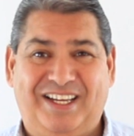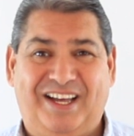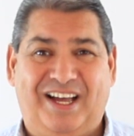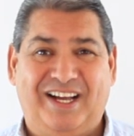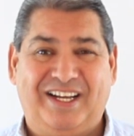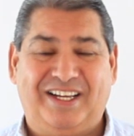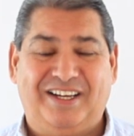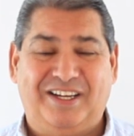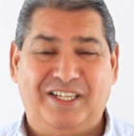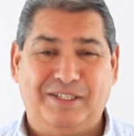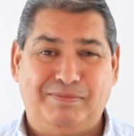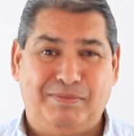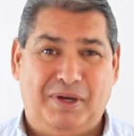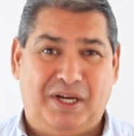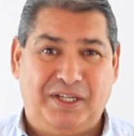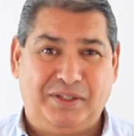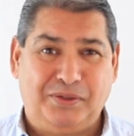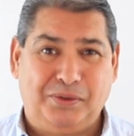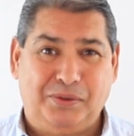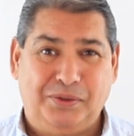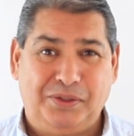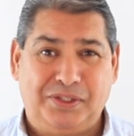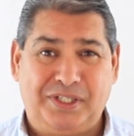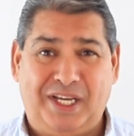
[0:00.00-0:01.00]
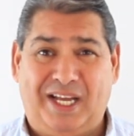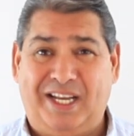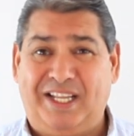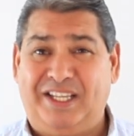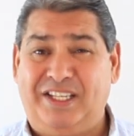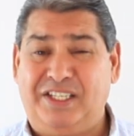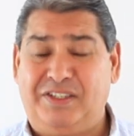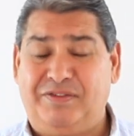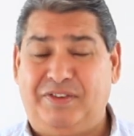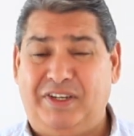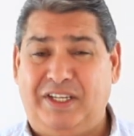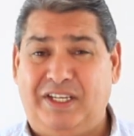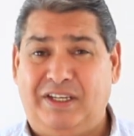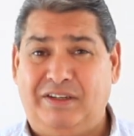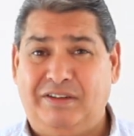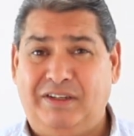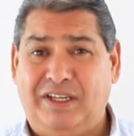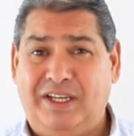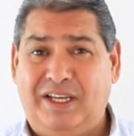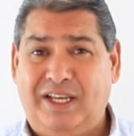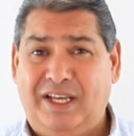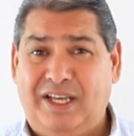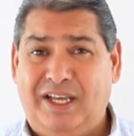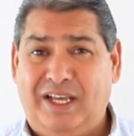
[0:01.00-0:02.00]
Hi guys, Mark Dawes, and in this video
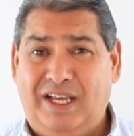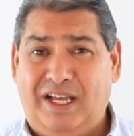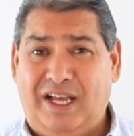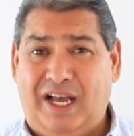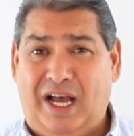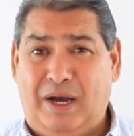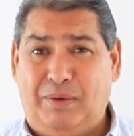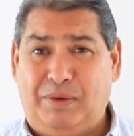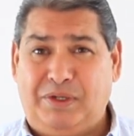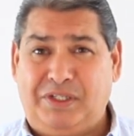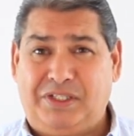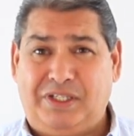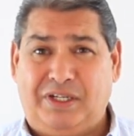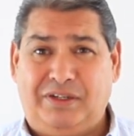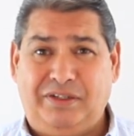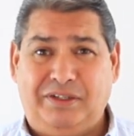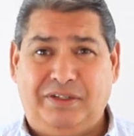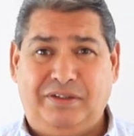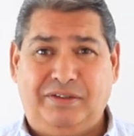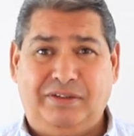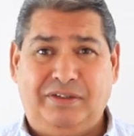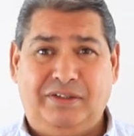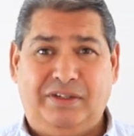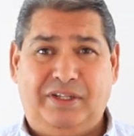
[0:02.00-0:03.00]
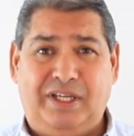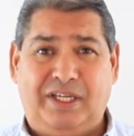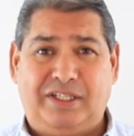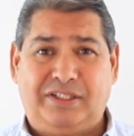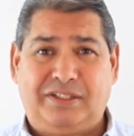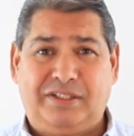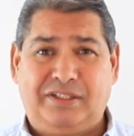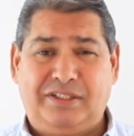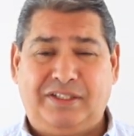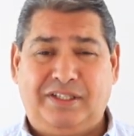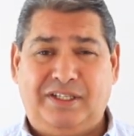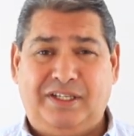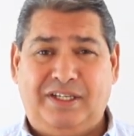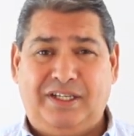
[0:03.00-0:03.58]
I want to show you this.